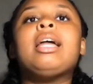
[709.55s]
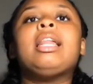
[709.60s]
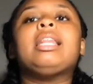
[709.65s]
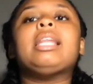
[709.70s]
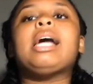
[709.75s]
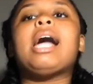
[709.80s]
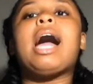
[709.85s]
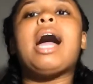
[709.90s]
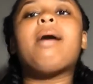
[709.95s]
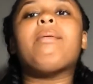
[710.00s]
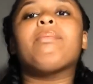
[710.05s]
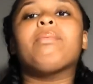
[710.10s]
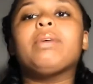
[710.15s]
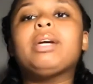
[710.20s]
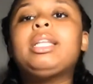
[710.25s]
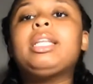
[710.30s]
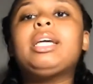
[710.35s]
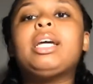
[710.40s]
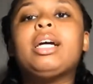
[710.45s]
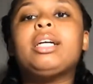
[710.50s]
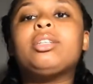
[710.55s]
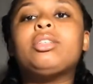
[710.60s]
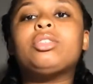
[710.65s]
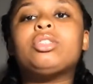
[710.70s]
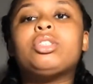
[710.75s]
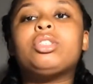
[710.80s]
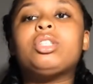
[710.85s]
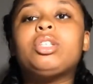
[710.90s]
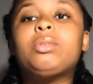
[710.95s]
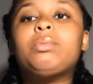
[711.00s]
like, I really
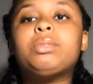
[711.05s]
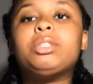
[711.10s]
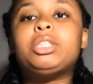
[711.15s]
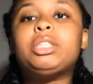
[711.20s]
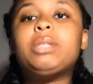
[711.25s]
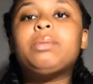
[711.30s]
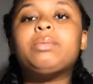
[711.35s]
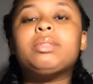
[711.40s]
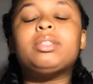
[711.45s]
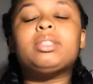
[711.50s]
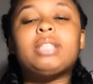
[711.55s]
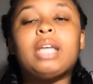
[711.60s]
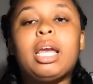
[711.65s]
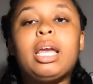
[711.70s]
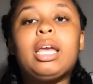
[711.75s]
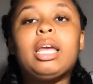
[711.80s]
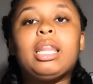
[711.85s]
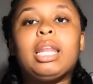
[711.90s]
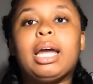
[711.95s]
understood what she was saying.